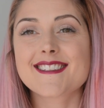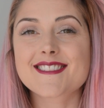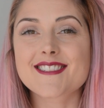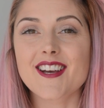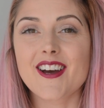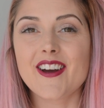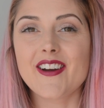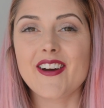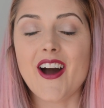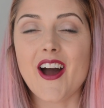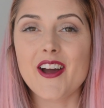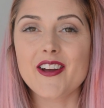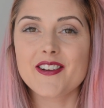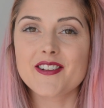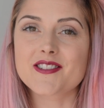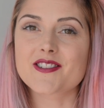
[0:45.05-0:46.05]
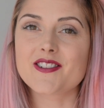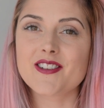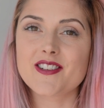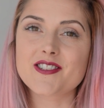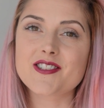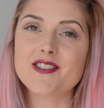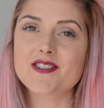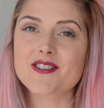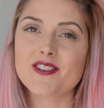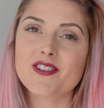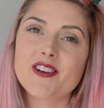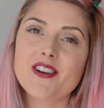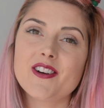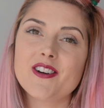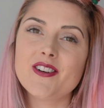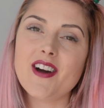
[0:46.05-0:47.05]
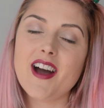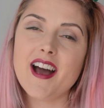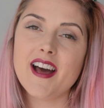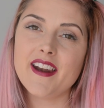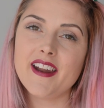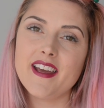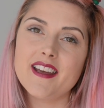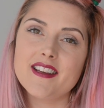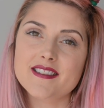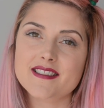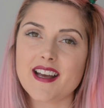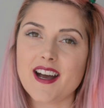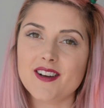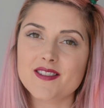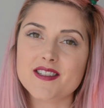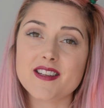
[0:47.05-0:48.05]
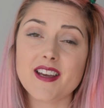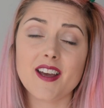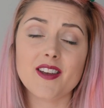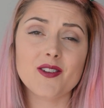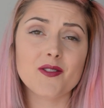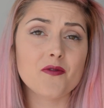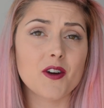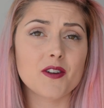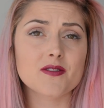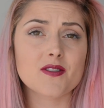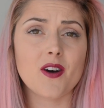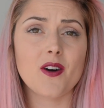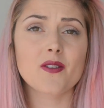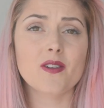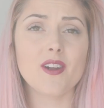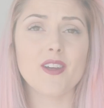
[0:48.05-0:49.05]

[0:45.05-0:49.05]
So I hope you enjoy the tutorial, and here's how to get your rose gold